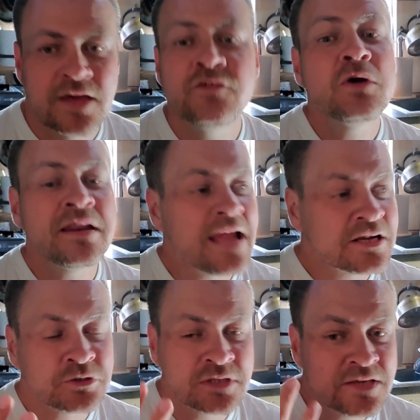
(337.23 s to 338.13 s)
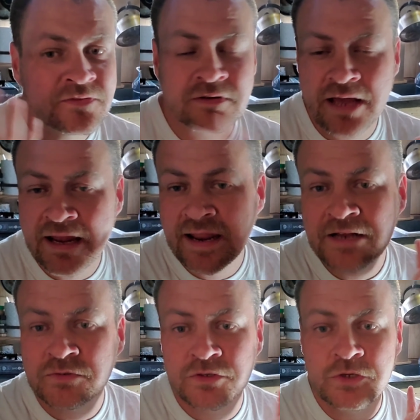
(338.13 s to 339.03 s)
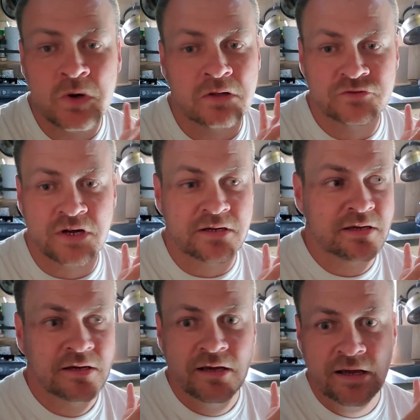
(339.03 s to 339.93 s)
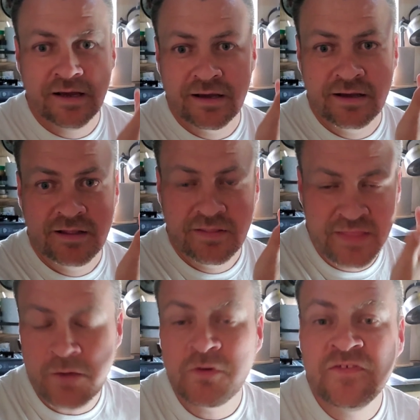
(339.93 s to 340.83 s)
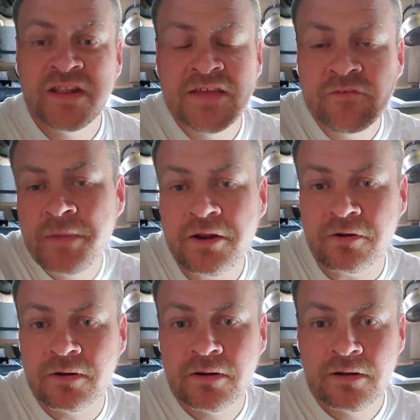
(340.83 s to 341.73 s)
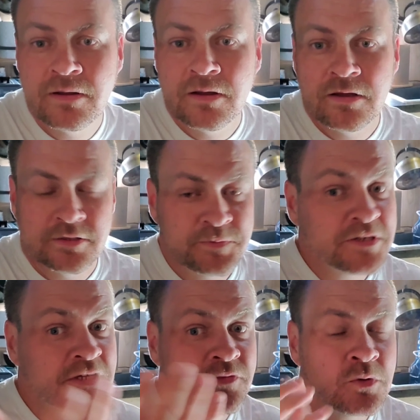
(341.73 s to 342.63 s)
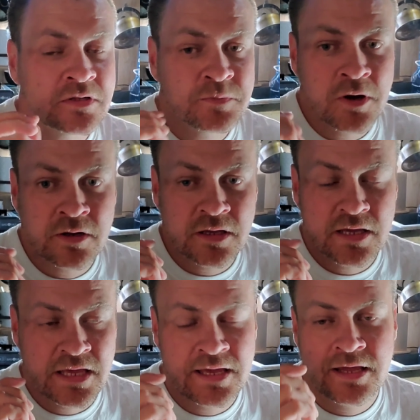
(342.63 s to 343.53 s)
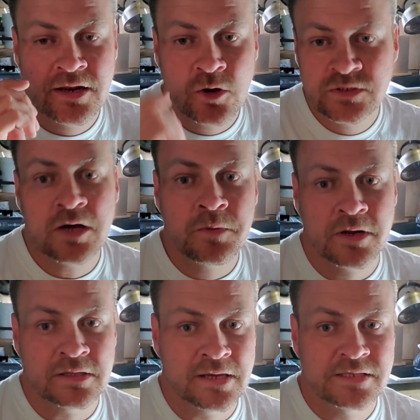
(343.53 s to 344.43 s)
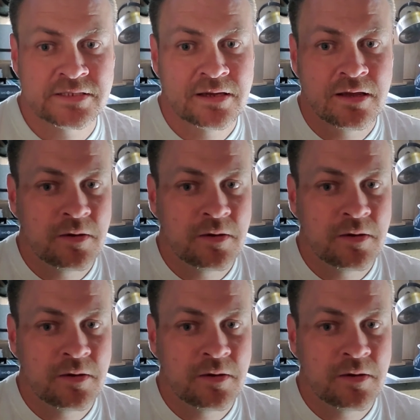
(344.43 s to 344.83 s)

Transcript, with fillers: If you had an actual, even had an actual U-Haul truck, that would fit even better, especially if you want to park in hotel parking lots.